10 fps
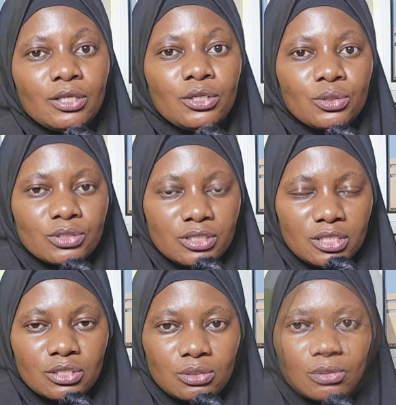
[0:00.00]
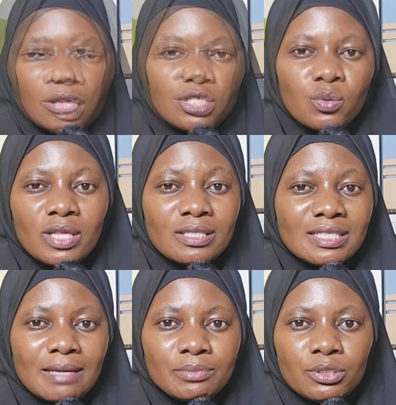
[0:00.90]
your sister. So without
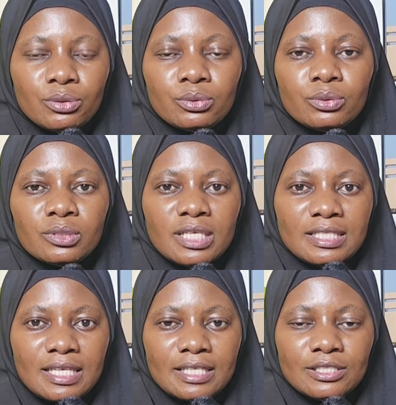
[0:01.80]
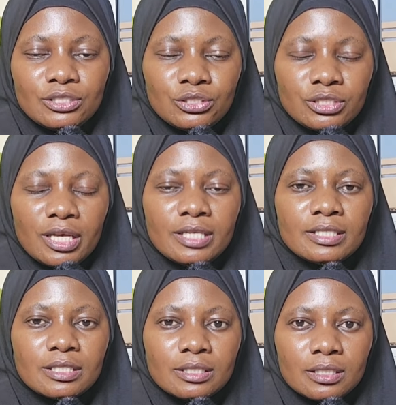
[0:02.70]
subdue, let's get to
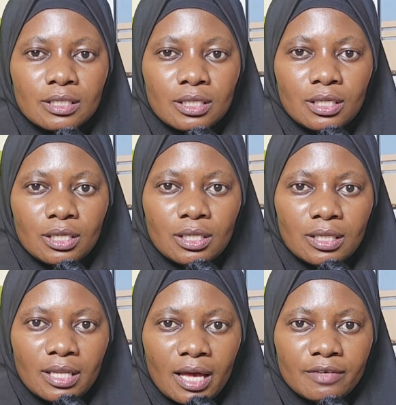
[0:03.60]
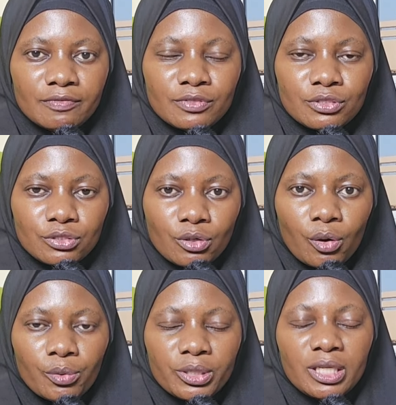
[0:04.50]
today's life
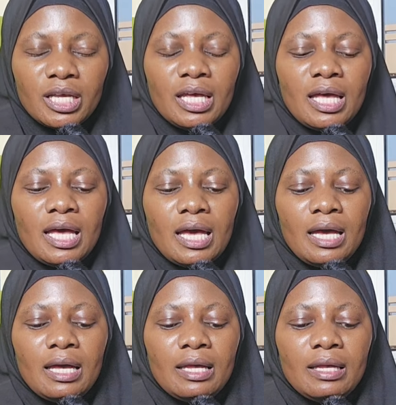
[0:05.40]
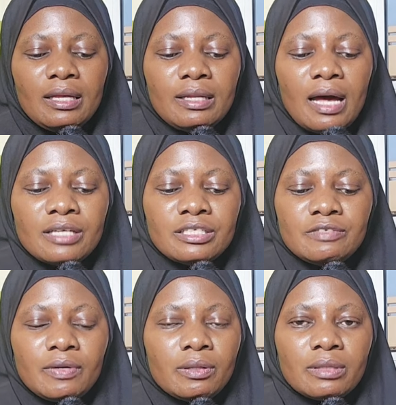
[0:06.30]
story. And I
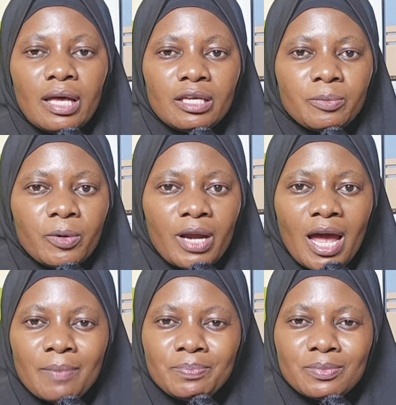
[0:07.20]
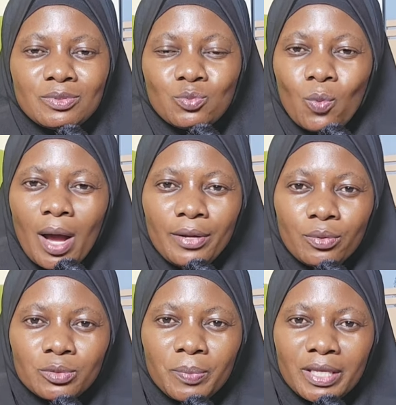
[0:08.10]
just felt like, perhaps why
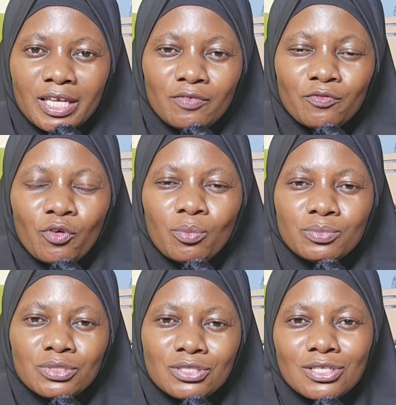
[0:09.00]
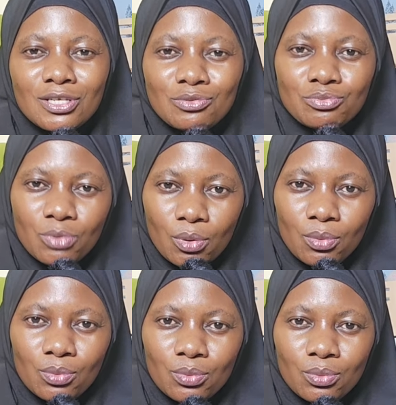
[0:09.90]
not begin from zero,